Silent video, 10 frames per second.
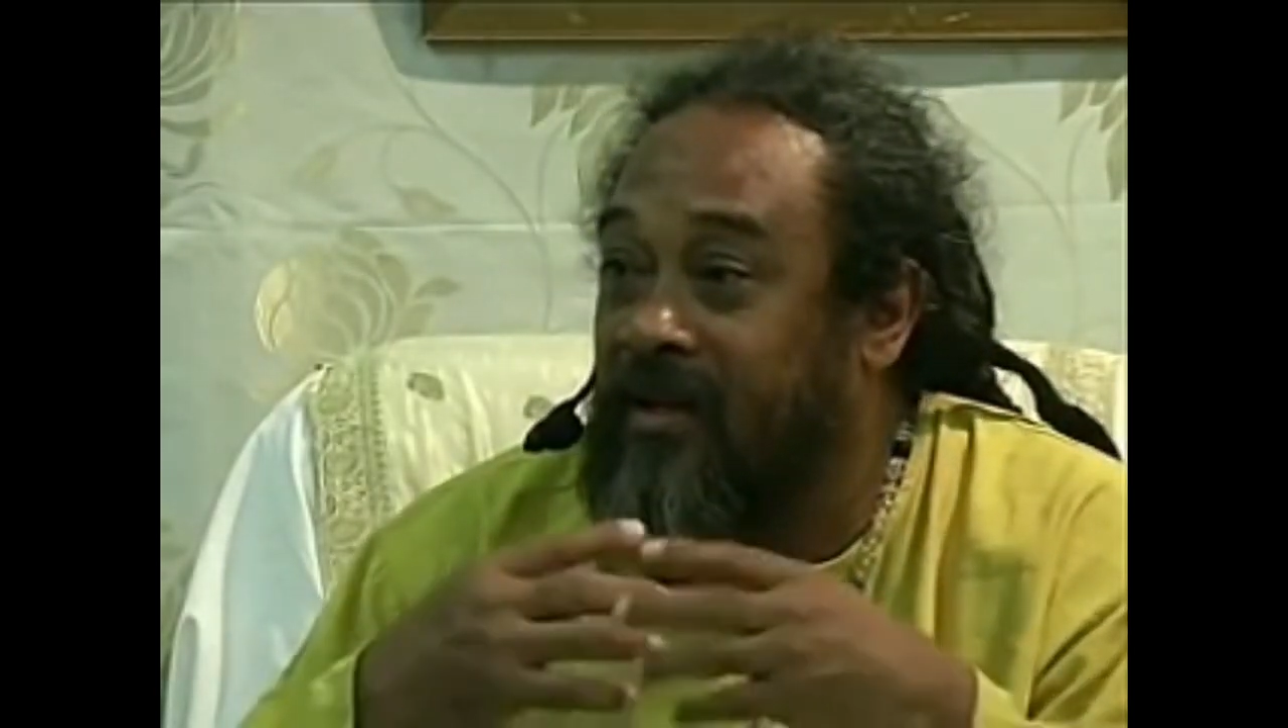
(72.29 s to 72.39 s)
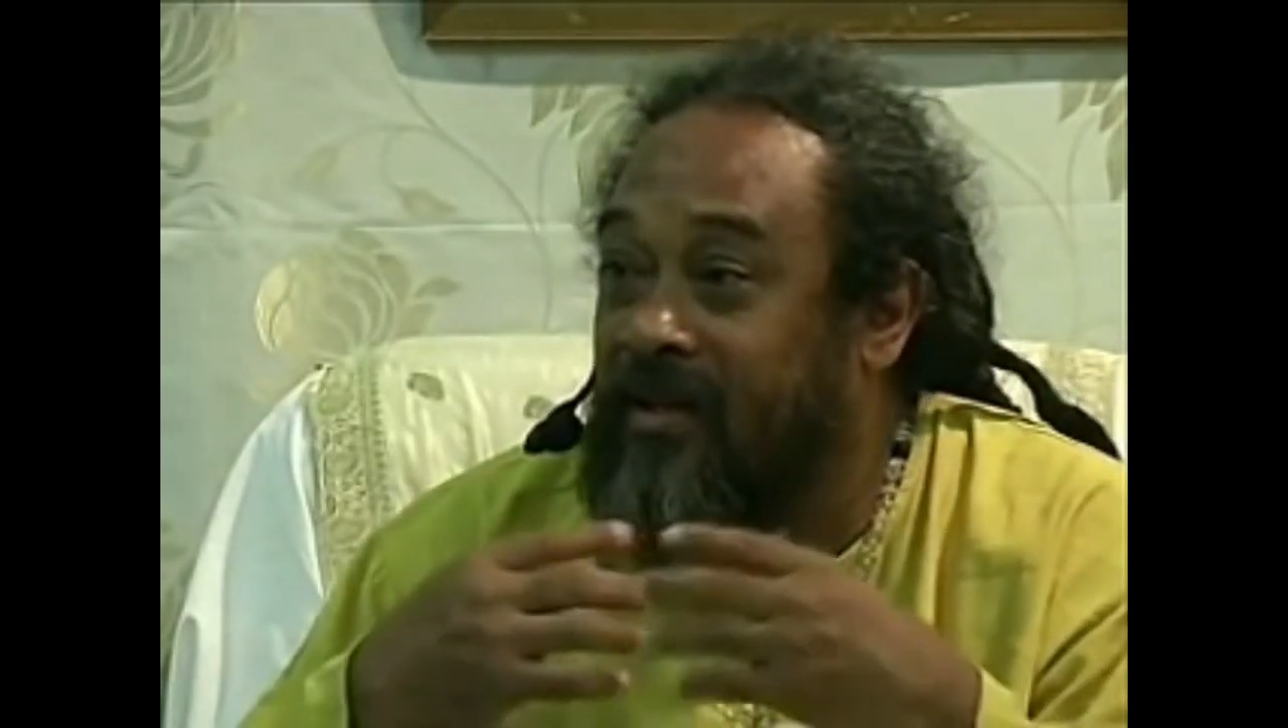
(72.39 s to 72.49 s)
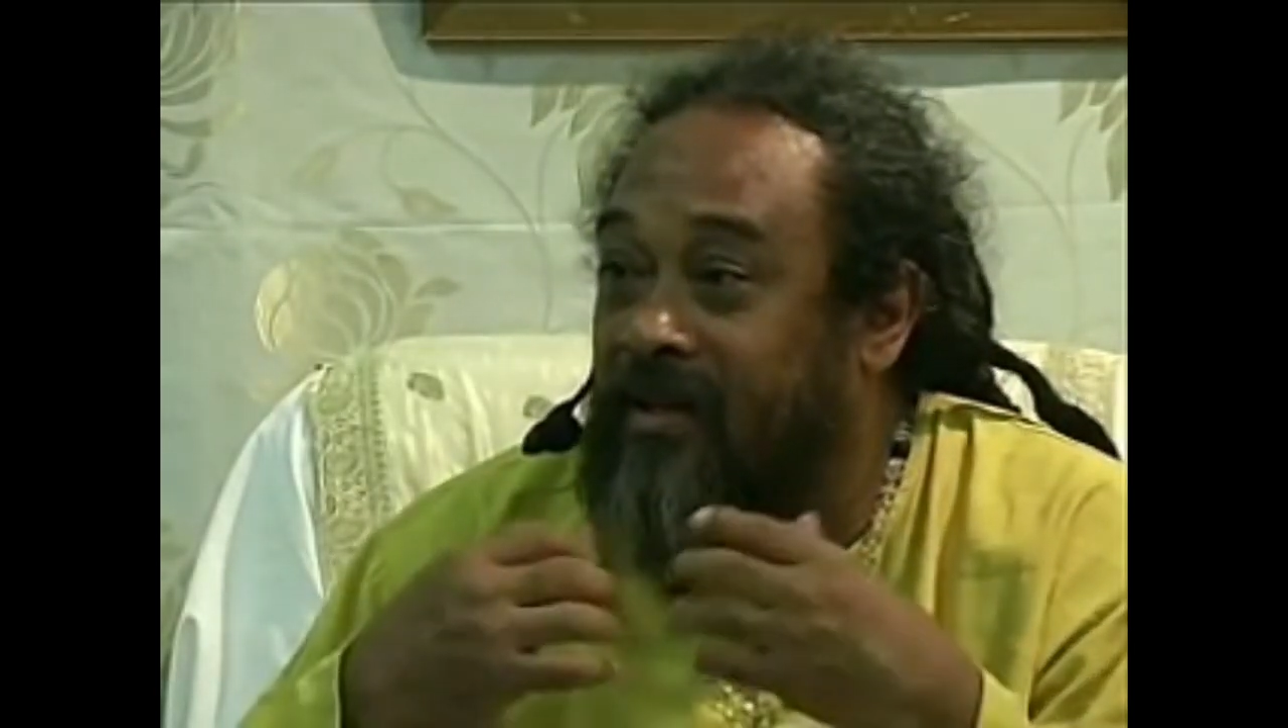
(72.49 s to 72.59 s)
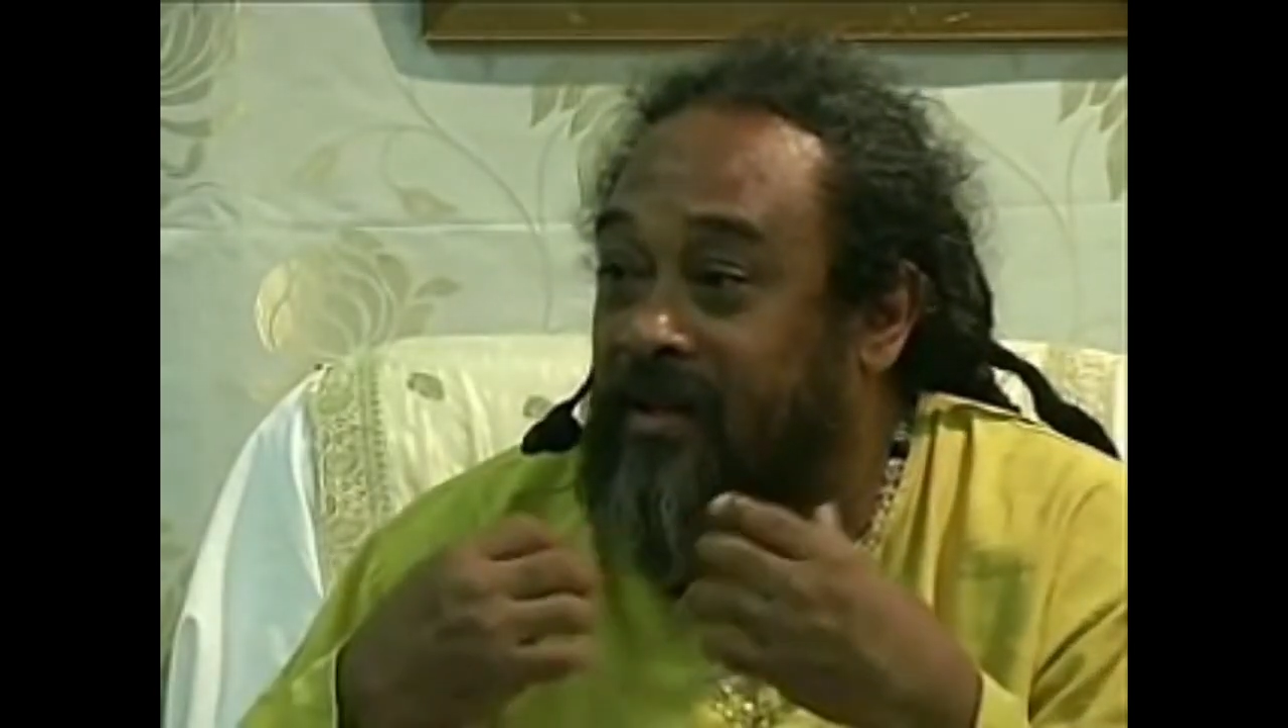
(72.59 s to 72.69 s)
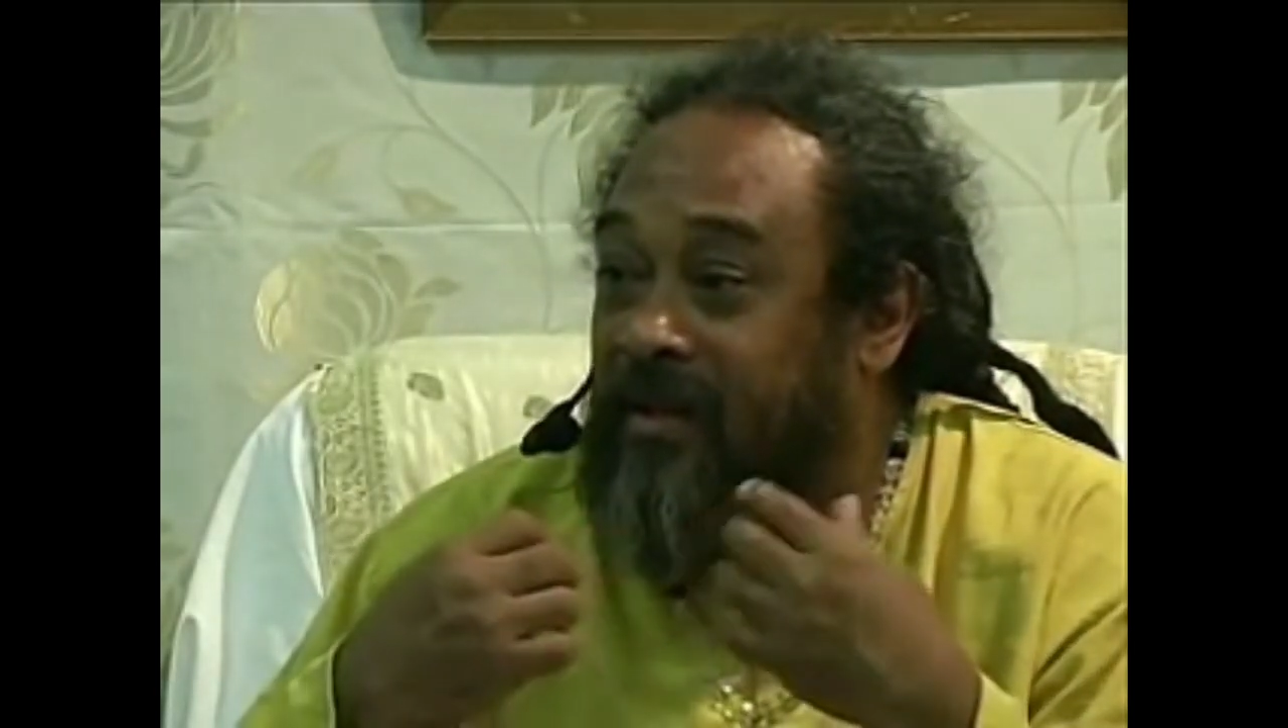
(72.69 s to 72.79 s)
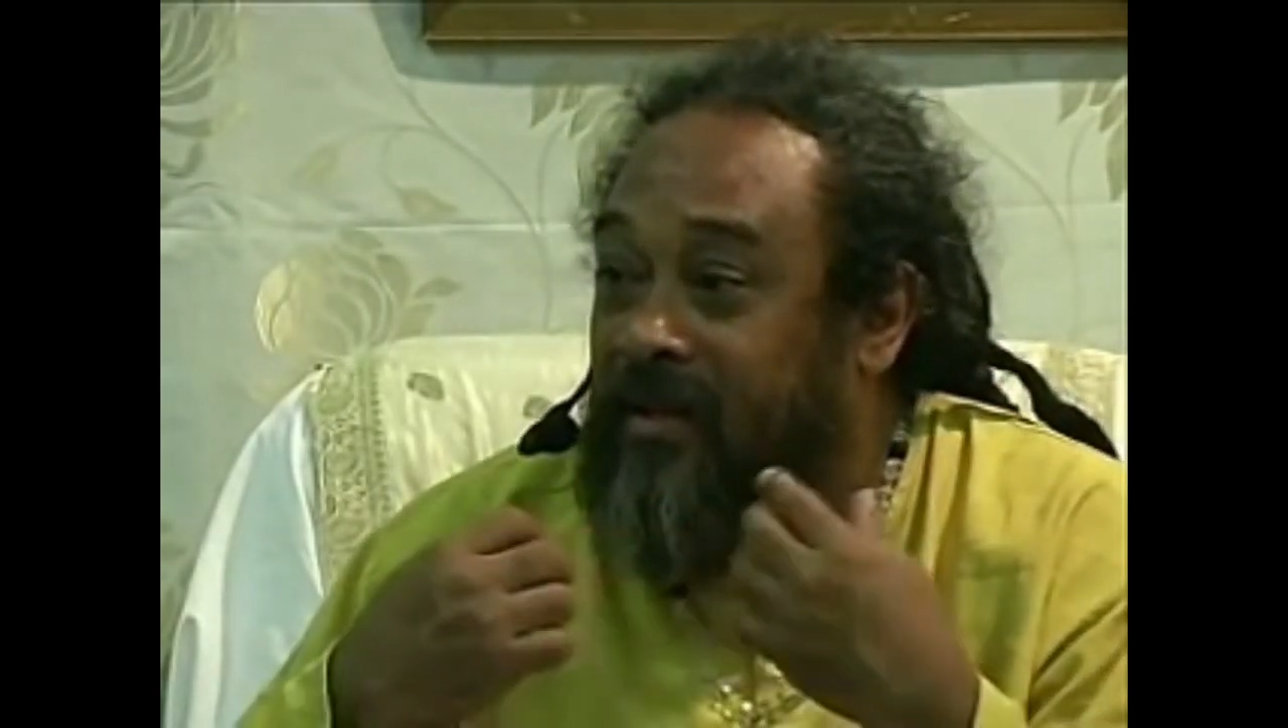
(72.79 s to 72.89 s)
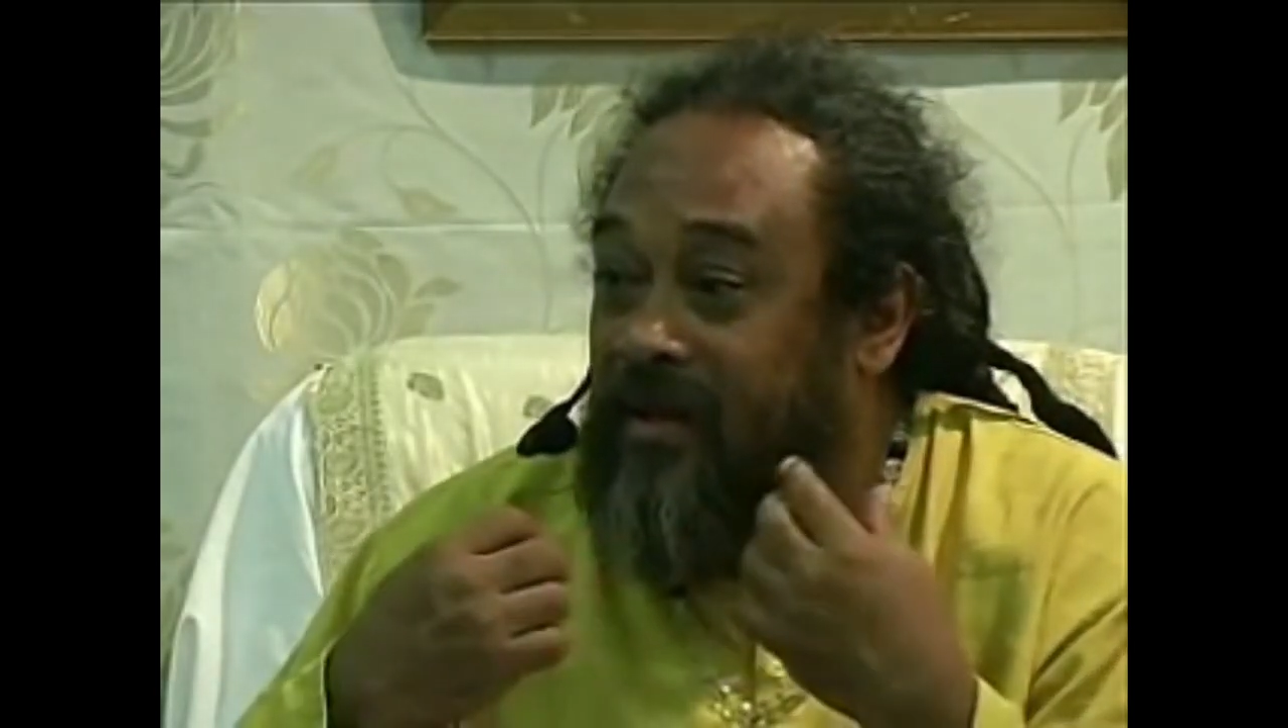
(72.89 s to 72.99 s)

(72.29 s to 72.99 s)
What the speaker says: is